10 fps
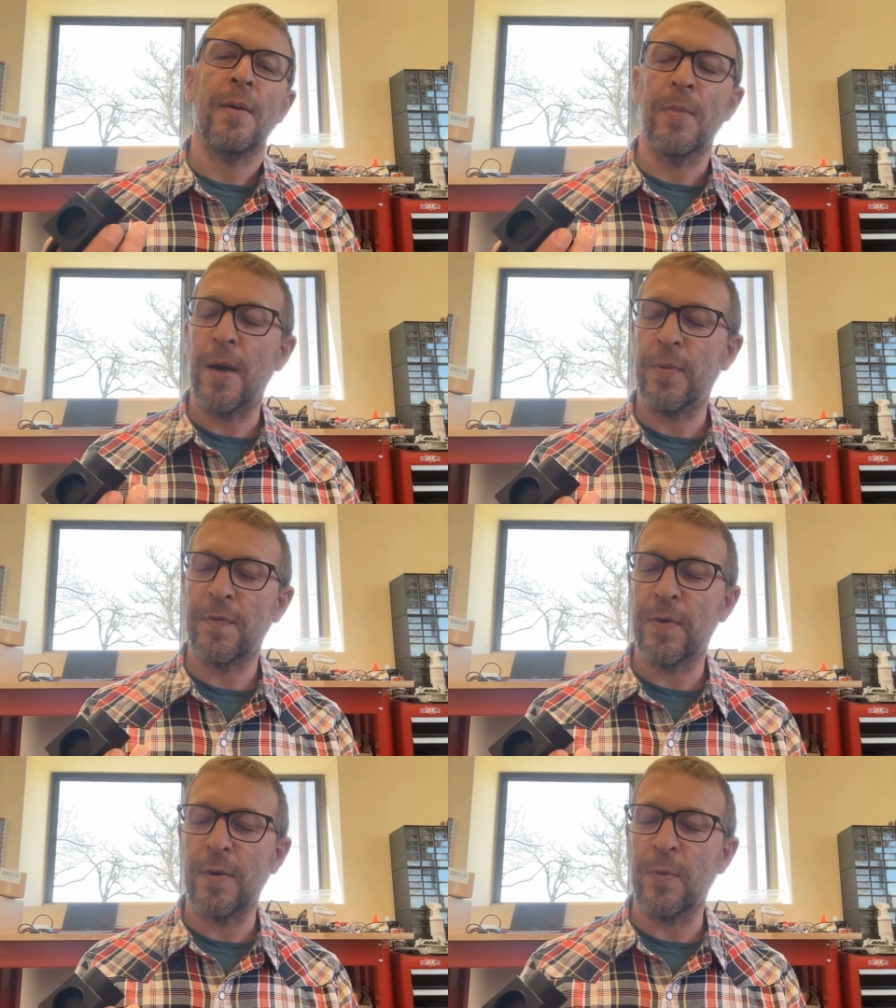My
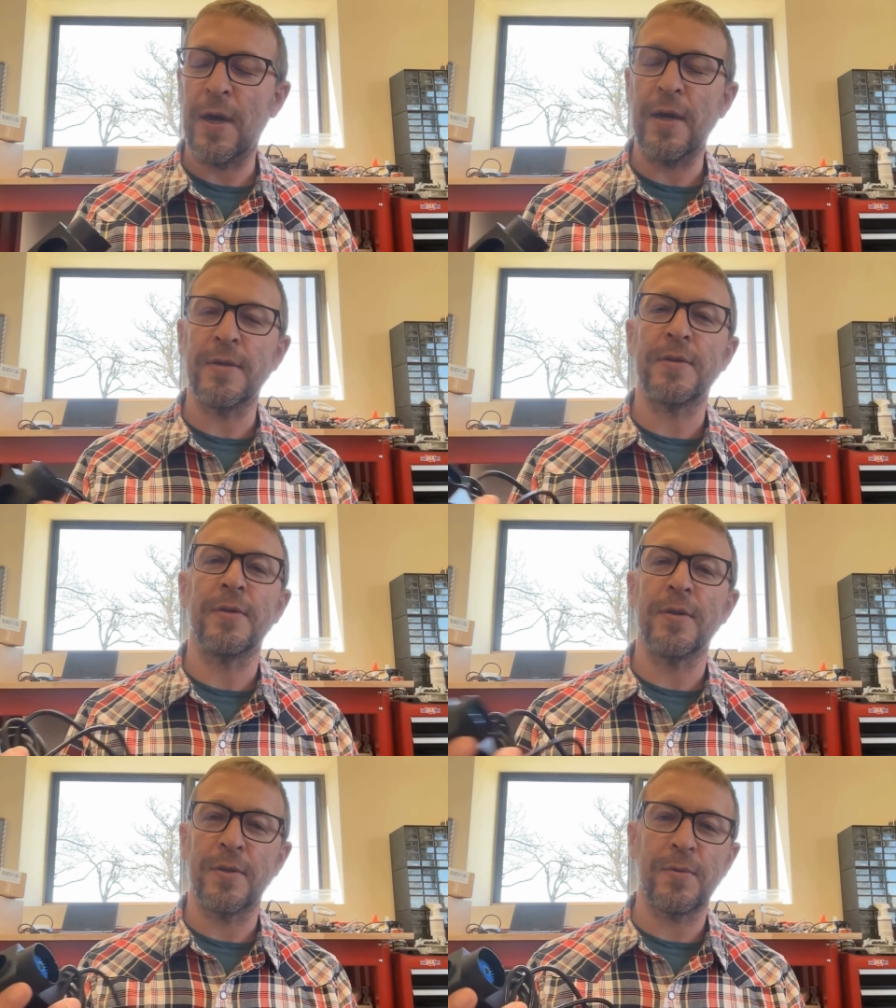preferred way is
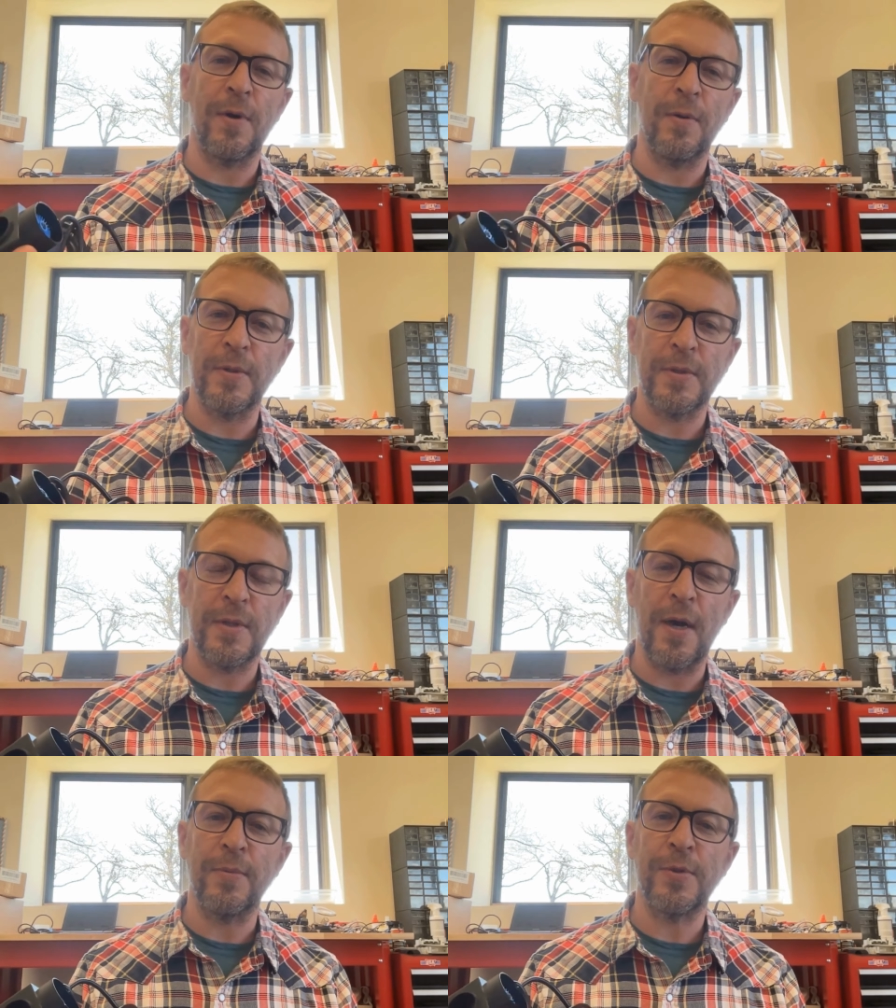to just throw and
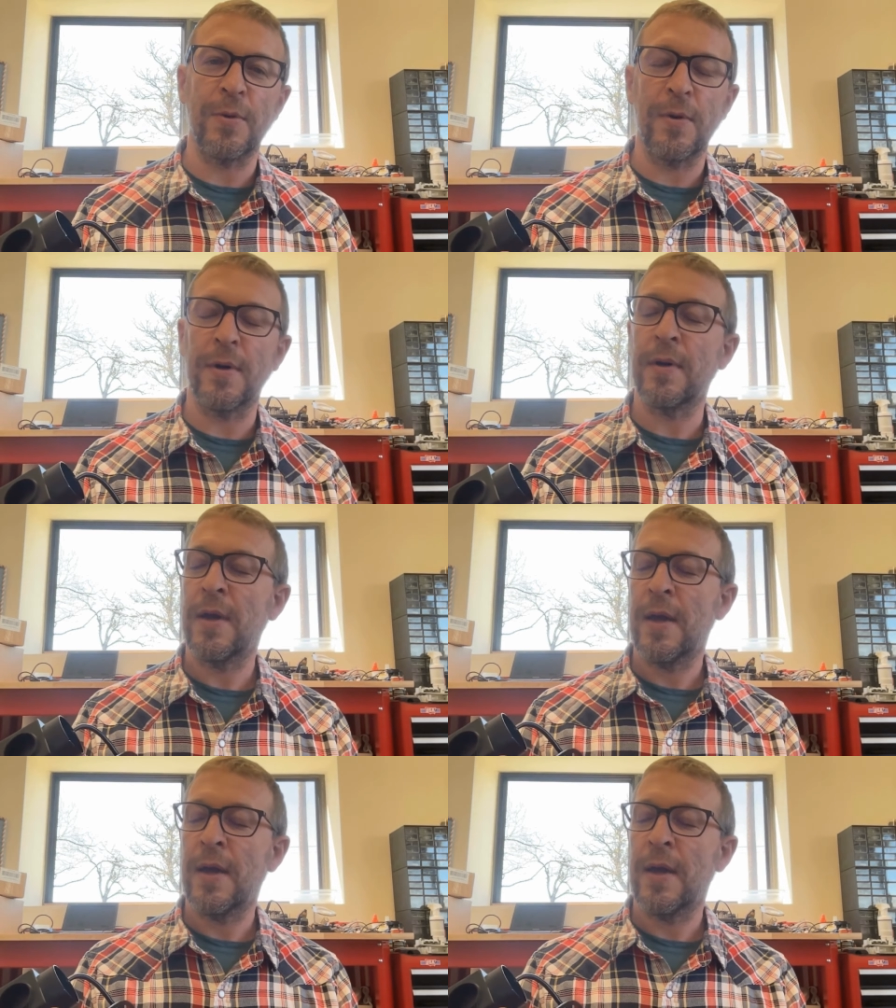stop short,